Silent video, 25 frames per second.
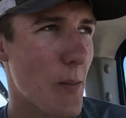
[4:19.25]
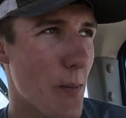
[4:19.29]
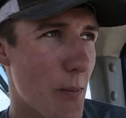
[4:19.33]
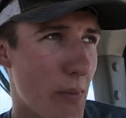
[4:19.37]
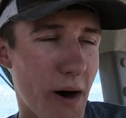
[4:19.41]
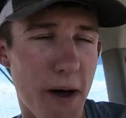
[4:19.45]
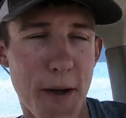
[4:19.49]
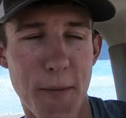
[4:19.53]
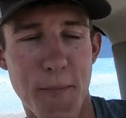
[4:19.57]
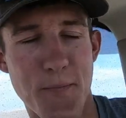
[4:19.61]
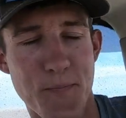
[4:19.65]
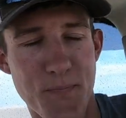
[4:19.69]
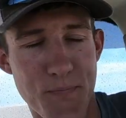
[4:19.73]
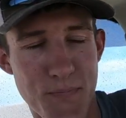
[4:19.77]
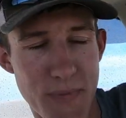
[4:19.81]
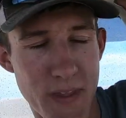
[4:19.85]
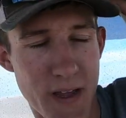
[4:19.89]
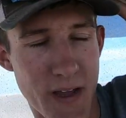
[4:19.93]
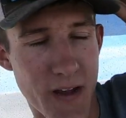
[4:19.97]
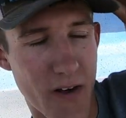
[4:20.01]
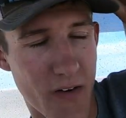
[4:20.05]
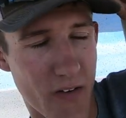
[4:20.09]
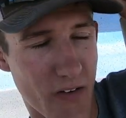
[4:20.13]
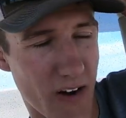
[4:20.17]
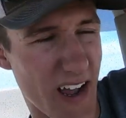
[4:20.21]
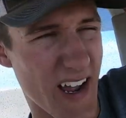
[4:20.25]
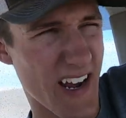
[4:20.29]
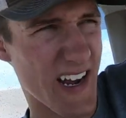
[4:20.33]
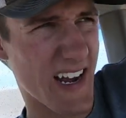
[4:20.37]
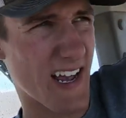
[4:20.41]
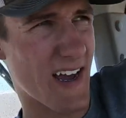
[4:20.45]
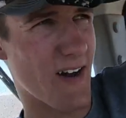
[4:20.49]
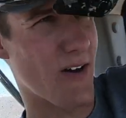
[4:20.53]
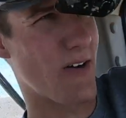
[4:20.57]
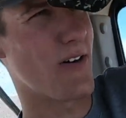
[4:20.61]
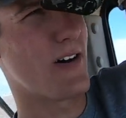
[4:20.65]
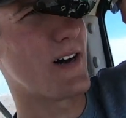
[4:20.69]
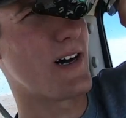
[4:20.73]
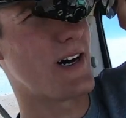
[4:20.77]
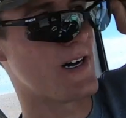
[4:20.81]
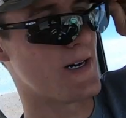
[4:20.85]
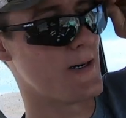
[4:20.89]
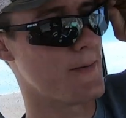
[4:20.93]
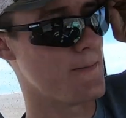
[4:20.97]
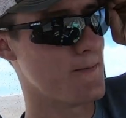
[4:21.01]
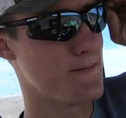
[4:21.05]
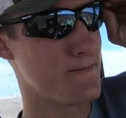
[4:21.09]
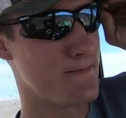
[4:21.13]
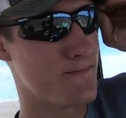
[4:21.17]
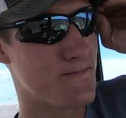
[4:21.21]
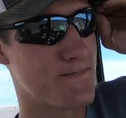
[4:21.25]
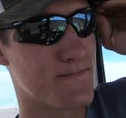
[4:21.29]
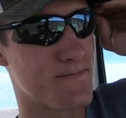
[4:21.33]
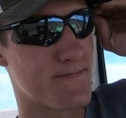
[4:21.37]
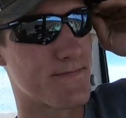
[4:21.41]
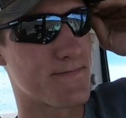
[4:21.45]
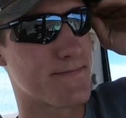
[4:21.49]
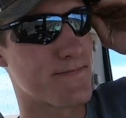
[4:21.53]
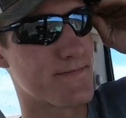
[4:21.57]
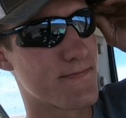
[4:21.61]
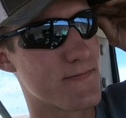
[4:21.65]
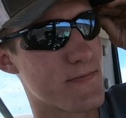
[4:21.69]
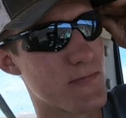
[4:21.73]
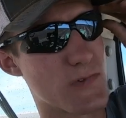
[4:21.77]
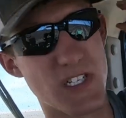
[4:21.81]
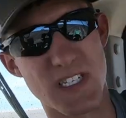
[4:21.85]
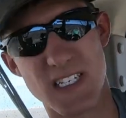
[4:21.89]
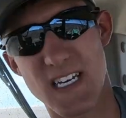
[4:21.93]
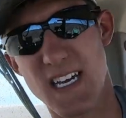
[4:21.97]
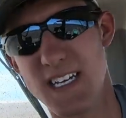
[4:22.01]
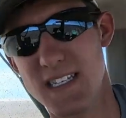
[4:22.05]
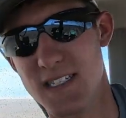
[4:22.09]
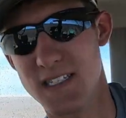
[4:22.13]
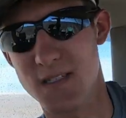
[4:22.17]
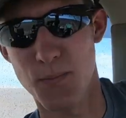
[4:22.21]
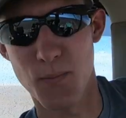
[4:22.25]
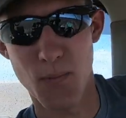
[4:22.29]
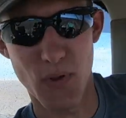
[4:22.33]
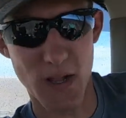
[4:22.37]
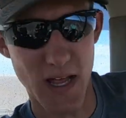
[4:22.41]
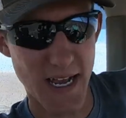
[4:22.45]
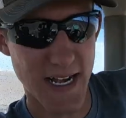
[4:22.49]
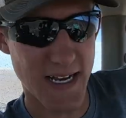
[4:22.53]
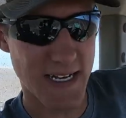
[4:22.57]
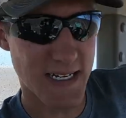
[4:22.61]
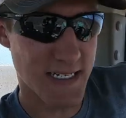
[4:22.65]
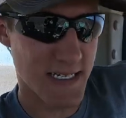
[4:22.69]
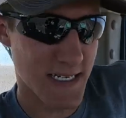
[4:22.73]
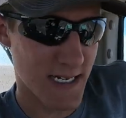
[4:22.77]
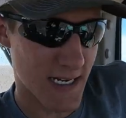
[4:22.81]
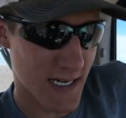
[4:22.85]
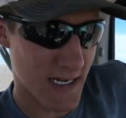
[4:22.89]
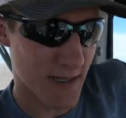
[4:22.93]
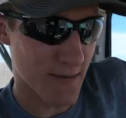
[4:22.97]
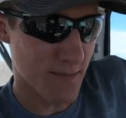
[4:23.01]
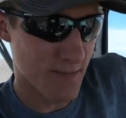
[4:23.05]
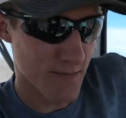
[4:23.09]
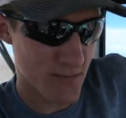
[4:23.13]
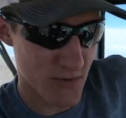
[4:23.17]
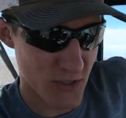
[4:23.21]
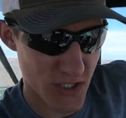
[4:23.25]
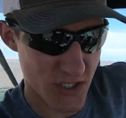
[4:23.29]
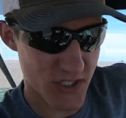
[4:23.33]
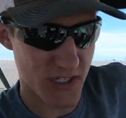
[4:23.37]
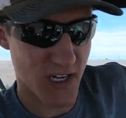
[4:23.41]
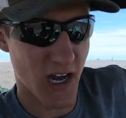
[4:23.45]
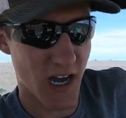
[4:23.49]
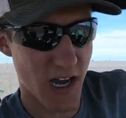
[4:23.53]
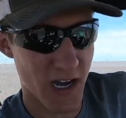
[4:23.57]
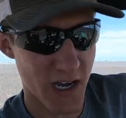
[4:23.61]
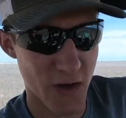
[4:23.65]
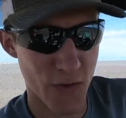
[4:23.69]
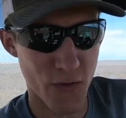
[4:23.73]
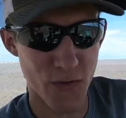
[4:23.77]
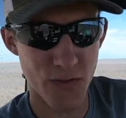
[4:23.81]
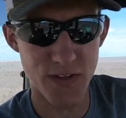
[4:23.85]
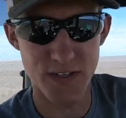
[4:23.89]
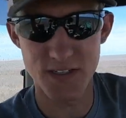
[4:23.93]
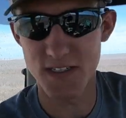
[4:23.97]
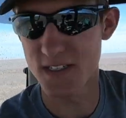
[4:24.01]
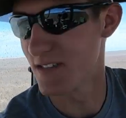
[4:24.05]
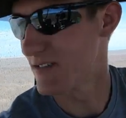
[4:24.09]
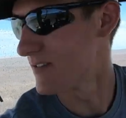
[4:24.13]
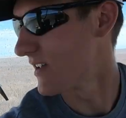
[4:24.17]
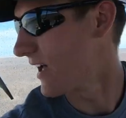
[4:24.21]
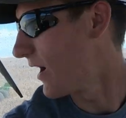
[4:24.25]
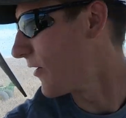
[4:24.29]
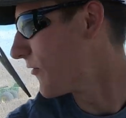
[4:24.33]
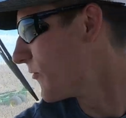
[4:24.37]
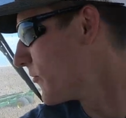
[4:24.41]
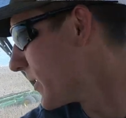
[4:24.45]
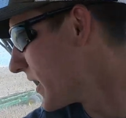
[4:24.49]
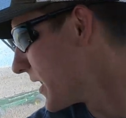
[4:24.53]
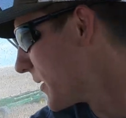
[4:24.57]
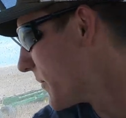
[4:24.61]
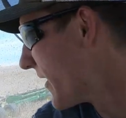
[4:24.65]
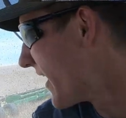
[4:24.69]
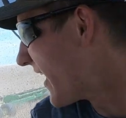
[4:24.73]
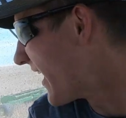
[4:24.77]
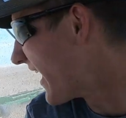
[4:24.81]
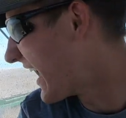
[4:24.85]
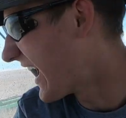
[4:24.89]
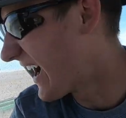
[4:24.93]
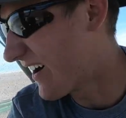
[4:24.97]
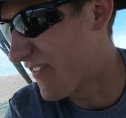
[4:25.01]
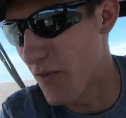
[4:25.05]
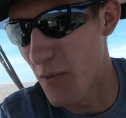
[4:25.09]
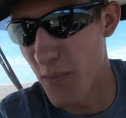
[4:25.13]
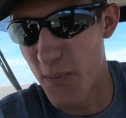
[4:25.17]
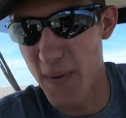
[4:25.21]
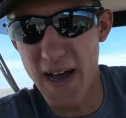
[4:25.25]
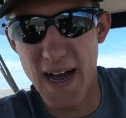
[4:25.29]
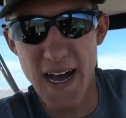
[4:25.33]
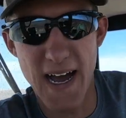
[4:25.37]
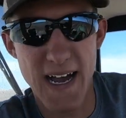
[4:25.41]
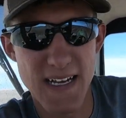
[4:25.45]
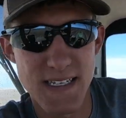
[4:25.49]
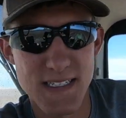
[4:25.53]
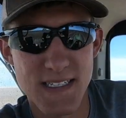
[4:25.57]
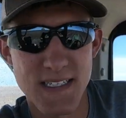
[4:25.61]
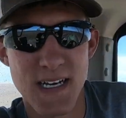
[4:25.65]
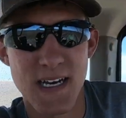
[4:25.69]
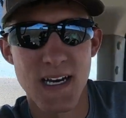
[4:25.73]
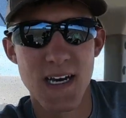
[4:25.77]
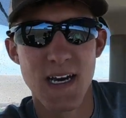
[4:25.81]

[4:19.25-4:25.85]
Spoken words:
But right now, just getting some planting done. Just got going. I've made about half a pass.